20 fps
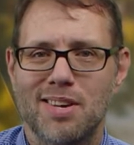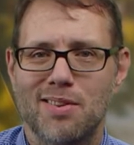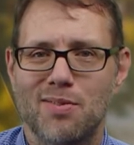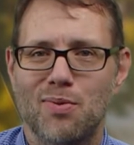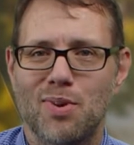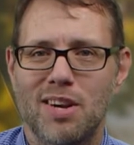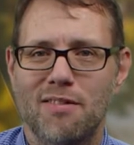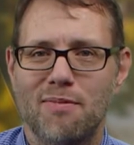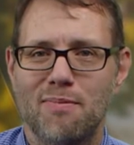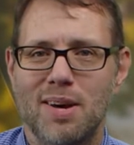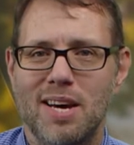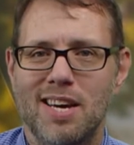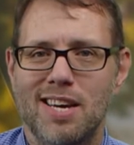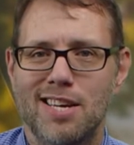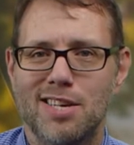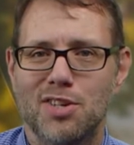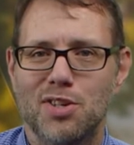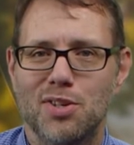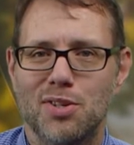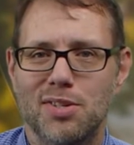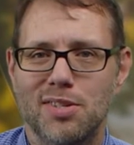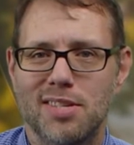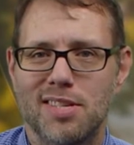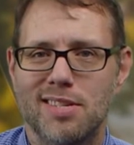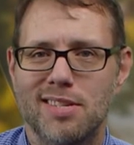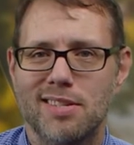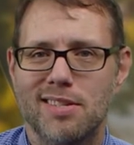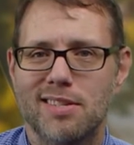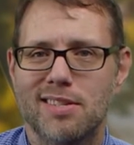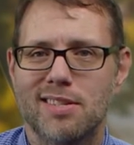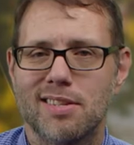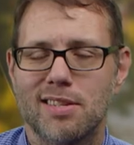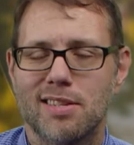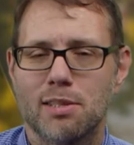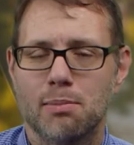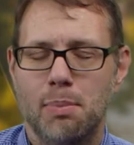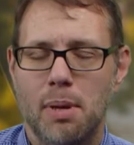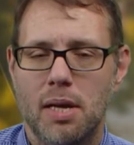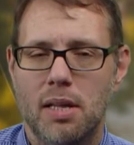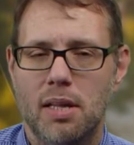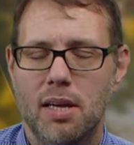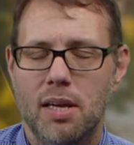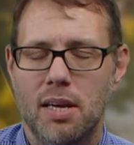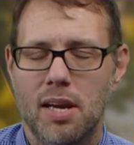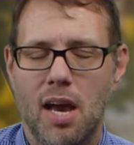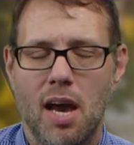One of my issues is spelling.